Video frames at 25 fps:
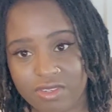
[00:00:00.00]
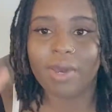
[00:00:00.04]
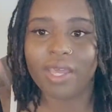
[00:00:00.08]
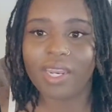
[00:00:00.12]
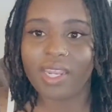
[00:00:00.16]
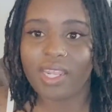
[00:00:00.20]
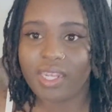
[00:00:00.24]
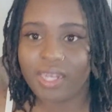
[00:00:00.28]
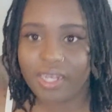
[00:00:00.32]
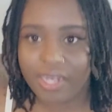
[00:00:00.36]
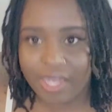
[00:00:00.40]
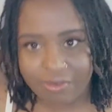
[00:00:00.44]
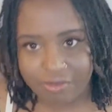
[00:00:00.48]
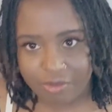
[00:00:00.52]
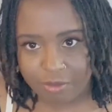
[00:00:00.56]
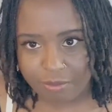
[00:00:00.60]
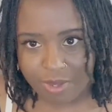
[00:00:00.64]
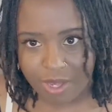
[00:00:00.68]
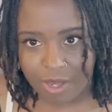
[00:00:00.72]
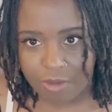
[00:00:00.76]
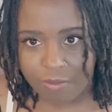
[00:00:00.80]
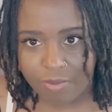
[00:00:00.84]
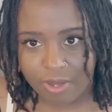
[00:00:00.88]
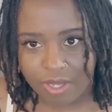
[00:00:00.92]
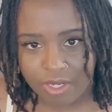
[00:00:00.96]
But enough
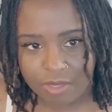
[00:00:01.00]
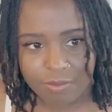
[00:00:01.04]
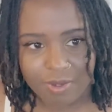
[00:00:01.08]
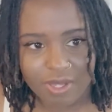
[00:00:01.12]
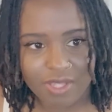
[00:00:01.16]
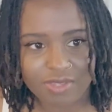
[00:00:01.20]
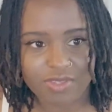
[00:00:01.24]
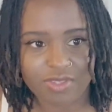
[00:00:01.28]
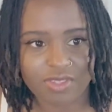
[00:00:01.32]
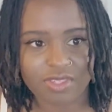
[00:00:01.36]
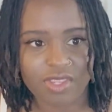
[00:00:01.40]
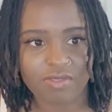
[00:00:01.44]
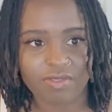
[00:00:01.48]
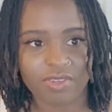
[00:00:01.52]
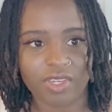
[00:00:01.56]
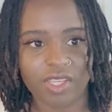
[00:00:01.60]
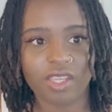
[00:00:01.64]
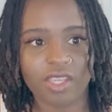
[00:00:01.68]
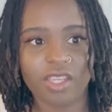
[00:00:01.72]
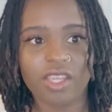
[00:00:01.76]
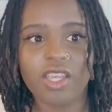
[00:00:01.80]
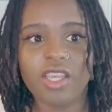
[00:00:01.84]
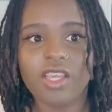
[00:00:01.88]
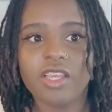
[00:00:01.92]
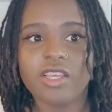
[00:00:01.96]
about body
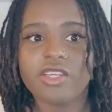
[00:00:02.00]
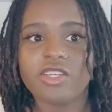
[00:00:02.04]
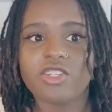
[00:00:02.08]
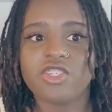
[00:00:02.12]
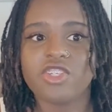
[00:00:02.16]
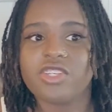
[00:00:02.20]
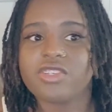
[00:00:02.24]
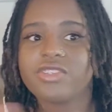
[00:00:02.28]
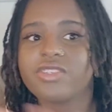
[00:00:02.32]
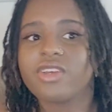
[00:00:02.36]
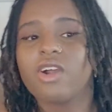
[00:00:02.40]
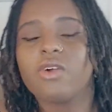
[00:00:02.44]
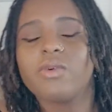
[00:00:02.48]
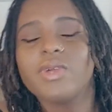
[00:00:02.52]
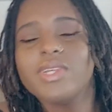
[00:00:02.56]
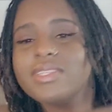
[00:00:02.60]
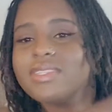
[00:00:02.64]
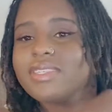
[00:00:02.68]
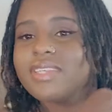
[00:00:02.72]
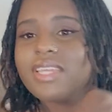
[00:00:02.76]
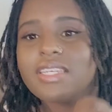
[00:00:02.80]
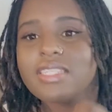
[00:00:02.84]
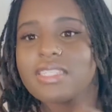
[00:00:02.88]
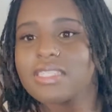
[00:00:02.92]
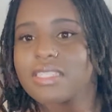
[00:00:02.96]
positivity. She's always
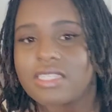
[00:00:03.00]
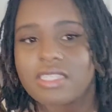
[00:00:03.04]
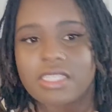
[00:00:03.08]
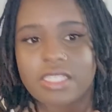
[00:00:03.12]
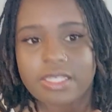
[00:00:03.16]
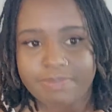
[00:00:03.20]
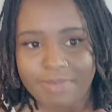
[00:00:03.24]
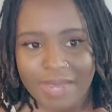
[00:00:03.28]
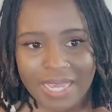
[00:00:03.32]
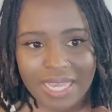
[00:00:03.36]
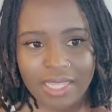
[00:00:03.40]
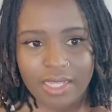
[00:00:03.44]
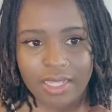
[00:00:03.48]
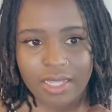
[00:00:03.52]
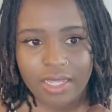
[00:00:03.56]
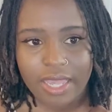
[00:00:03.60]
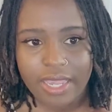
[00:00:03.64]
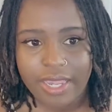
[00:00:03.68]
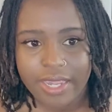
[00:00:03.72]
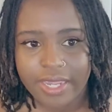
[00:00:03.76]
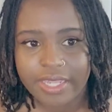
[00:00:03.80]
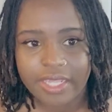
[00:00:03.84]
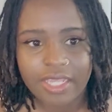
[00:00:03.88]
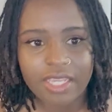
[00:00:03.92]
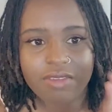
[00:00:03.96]
gets the
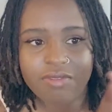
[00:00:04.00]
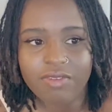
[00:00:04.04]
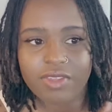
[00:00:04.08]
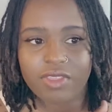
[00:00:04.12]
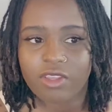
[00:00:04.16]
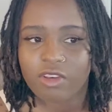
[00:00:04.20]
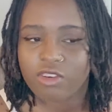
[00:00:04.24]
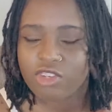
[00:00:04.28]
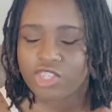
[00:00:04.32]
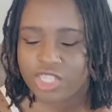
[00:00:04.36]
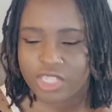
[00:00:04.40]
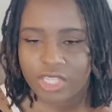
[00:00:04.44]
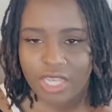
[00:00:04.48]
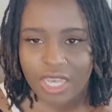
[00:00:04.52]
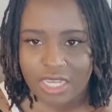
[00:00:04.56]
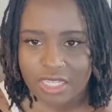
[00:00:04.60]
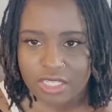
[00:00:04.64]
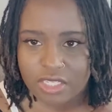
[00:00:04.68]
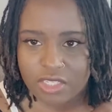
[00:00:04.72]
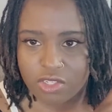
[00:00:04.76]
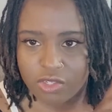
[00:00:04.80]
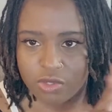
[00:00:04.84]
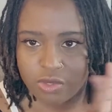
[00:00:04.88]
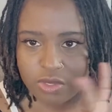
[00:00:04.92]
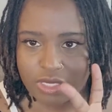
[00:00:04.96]
spotlight, even though she
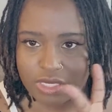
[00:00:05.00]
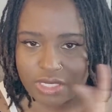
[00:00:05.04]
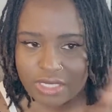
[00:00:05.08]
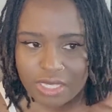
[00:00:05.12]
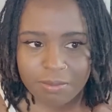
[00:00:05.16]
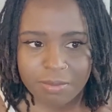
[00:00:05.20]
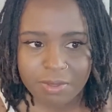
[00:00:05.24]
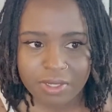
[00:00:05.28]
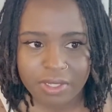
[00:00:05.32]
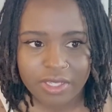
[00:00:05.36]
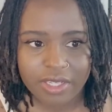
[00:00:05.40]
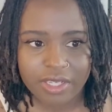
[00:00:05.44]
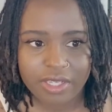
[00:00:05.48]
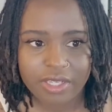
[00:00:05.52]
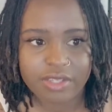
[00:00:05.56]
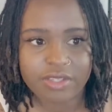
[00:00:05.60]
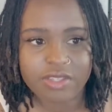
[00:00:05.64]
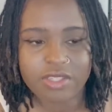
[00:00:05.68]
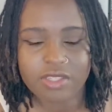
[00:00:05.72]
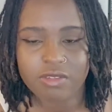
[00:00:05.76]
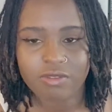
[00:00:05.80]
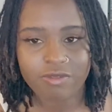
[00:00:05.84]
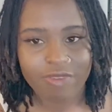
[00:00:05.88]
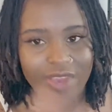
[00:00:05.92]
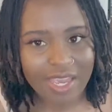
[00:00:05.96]
has two
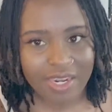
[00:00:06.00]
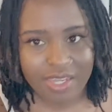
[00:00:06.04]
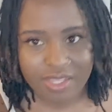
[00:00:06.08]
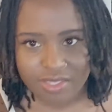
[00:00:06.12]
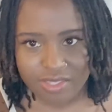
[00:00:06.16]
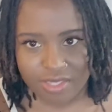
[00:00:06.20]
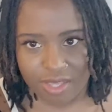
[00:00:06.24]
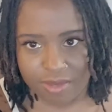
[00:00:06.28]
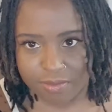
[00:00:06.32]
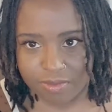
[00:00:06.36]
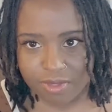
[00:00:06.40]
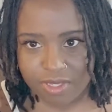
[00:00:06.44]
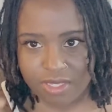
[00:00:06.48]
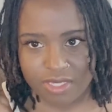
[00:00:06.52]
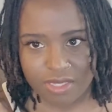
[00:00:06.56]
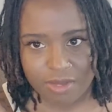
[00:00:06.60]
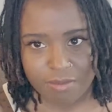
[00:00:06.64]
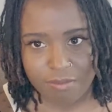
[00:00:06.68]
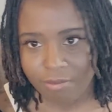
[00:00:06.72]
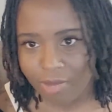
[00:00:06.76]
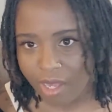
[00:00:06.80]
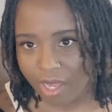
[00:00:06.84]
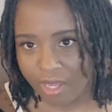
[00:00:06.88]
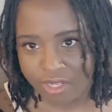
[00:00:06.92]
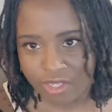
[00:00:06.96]
siblings, fat acceptance
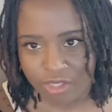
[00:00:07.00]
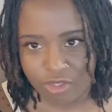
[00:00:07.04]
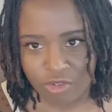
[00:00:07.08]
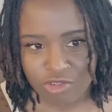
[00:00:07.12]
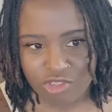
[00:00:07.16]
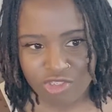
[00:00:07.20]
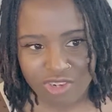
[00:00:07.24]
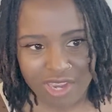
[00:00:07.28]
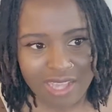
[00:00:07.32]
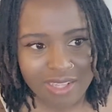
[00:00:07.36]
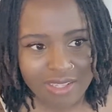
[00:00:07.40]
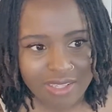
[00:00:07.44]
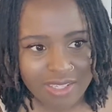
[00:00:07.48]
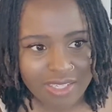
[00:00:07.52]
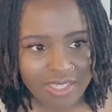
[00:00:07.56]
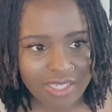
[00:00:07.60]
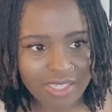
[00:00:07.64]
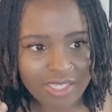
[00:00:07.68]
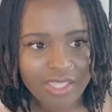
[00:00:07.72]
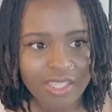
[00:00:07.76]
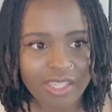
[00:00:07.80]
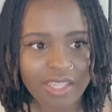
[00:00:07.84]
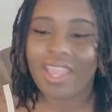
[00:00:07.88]
and body neutrality.